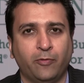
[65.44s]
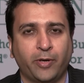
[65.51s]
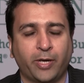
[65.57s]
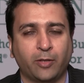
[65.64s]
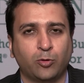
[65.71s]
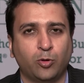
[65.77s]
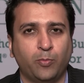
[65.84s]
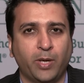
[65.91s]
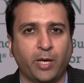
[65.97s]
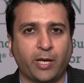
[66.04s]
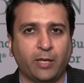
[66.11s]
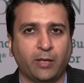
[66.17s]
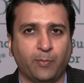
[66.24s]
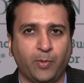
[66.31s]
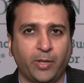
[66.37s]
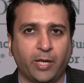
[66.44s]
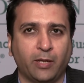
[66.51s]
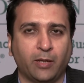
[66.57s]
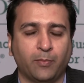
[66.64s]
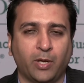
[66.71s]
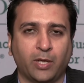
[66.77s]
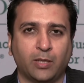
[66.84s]
I can go back and replicate
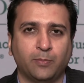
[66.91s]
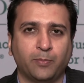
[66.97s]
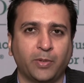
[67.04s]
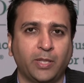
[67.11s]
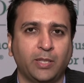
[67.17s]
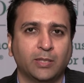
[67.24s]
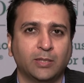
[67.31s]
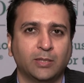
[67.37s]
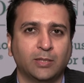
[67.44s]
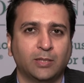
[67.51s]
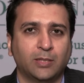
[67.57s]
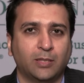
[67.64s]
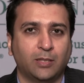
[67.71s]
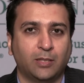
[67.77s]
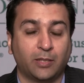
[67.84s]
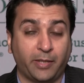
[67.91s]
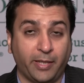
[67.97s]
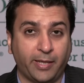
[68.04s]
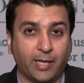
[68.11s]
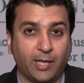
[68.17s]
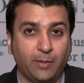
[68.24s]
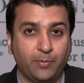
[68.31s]
in my company,
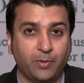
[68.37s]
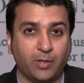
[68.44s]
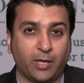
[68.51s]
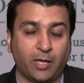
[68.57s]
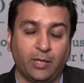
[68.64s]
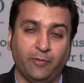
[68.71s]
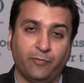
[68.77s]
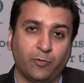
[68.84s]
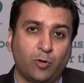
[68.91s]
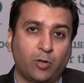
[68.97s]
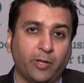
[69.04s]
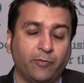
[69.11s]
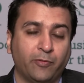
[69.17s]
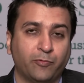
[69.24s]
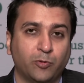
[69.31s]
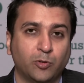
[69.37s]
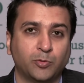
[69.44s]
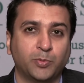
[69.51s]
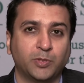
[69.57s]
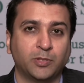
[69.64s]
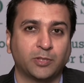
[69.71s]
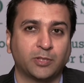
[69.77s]
take help, and if not, even
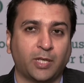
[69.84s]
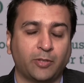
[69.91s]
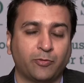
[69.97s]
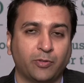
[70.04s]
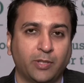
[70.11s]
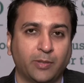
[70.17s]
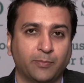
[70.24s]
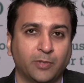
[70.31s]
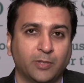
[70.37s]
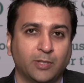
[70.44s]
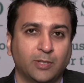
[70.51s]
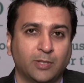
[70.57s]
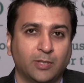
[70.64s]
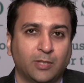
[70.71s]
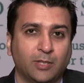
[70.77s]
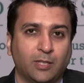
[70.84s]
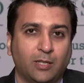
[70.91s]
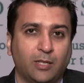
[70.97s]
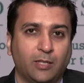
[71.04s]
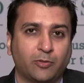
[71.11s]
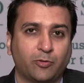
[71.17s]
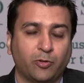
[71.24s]
forge business ties with them.
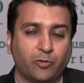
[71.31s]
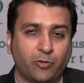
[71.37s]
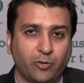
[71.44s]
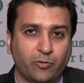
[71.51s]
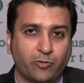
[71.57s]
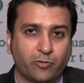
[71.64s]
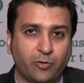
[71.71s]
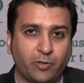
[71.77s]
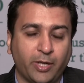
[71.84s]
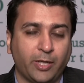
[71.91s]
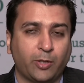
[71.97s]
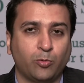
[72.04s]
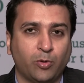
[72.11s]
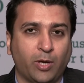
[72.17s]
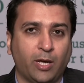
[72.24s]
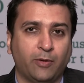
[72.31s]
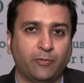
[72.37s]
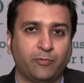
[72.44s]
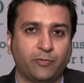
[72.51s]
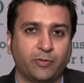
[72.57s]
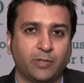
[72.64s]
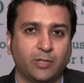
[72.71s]
So it's great to have
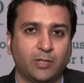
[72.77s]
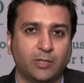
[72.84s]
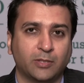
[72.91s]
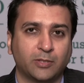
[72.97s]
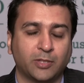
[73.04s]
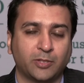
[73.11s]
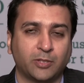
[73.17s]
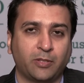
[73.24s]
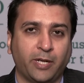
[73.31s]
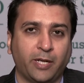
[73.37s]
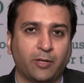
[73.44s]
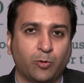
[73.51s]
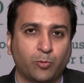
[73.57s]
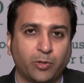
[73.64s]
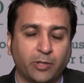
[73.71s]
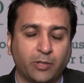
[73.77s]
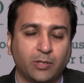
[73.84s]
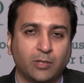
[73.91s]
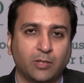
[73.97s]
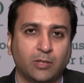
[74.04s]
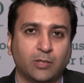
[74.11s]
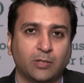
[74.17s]
such a great rounded
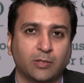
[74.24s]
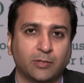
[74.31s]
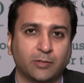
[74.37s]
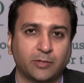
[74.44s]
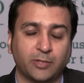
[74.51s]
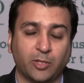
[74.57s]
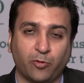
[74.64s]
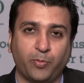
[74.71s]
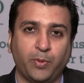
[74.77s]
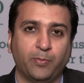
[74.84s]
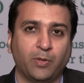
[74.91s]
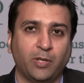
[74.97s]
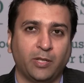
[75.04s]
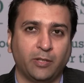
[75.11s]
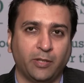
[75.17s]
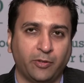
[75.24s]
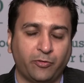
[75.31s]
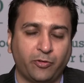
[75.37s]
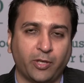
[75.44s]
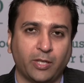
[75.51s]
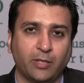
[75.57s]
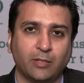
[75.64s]
set of people in
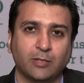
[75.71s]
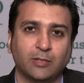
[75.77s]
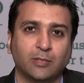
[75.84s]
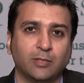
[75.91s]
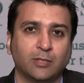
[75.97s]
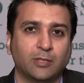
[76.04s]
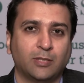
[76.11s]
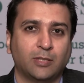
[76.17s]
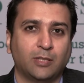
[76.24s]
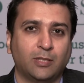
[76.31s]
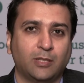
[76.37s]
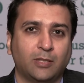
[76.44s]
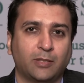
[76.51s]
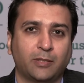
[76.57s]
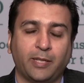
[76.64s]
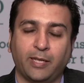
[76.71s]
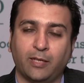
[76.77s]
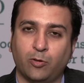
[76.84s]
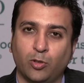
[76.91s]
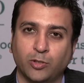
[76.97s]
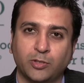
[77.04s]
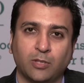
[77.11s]
INSEAD,
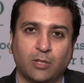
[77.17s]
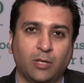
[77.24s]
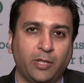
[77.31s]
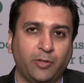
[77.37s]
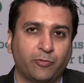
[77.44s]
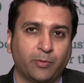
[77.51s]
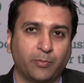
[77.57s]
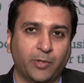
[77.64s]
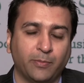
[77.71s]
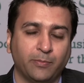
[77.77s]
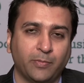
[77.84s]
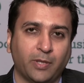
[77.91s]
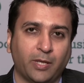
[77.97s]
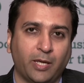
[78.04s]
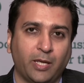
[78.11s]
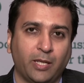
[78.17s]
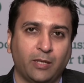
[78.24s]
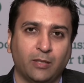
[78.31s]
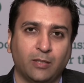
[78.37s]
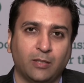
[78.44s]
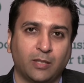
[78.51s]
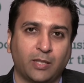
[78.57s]
take constant learnings from them,
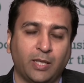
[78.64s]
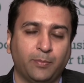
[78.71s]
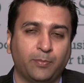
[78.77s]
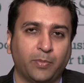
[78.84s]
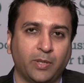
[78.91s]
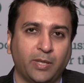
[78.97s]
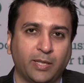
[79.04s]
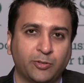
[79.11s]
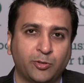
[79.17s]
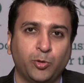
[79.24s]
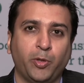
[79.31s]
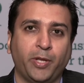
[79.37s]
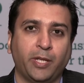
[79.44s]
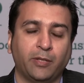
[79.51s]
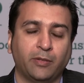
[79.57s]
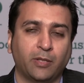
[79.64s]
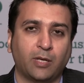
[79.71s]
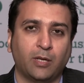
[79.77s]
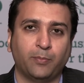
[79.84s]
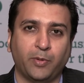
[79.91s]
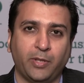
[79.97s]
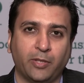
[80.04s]
and keep executing in the
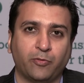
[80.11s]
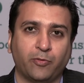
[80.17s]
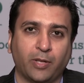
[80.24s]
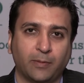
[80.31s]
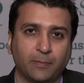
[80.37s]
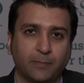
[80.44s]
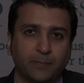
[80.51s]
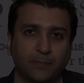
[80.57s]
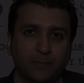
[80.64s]
company as well.